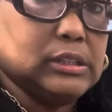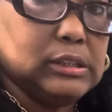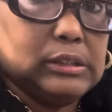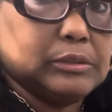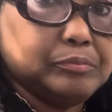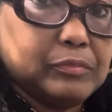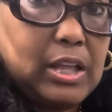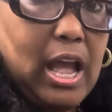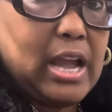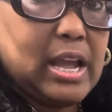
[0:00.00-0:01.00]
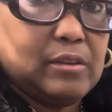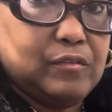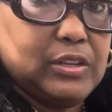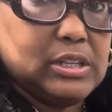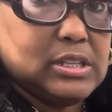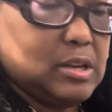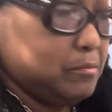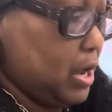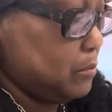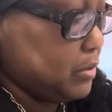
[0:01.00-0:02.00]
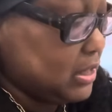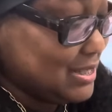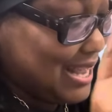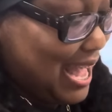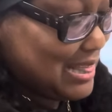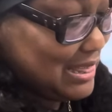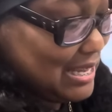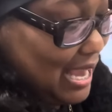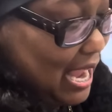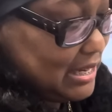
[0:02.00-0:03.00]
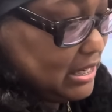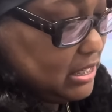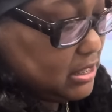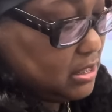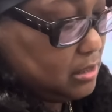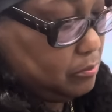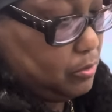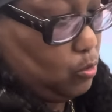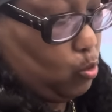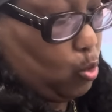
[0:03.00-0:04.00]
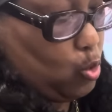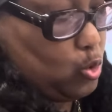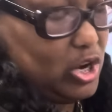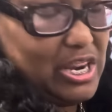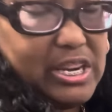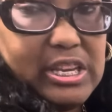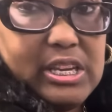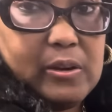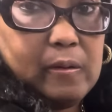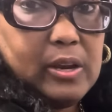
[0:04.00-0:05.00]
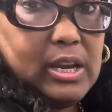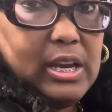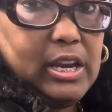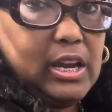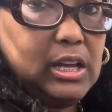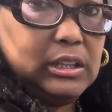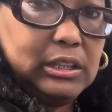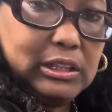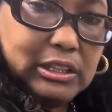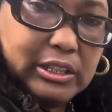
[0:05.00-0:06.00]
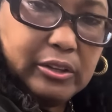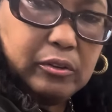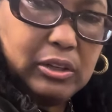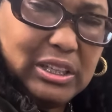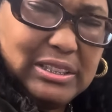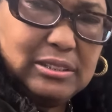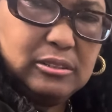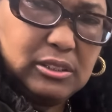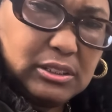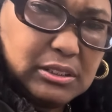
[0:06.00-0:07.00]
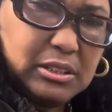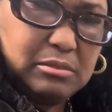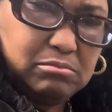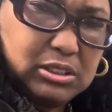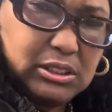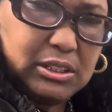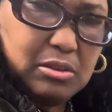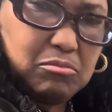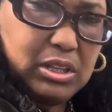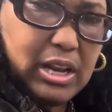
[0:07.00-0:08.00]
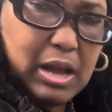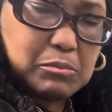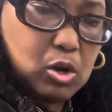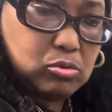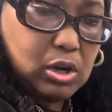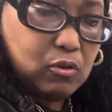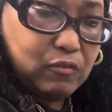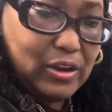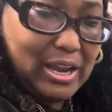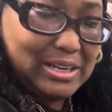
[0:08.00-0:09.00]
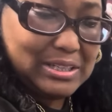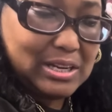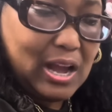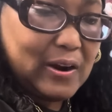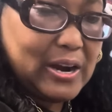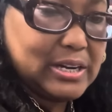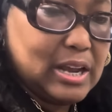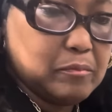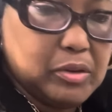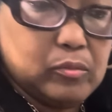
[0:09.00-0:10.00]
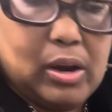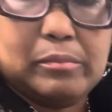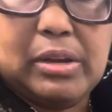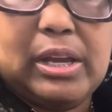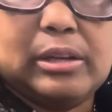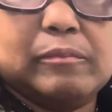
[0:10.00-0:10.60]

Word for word: look, I got to figure something out because I think I need something right here. A little, little something, something. And I'm going to go find it. All right, I'll be right back.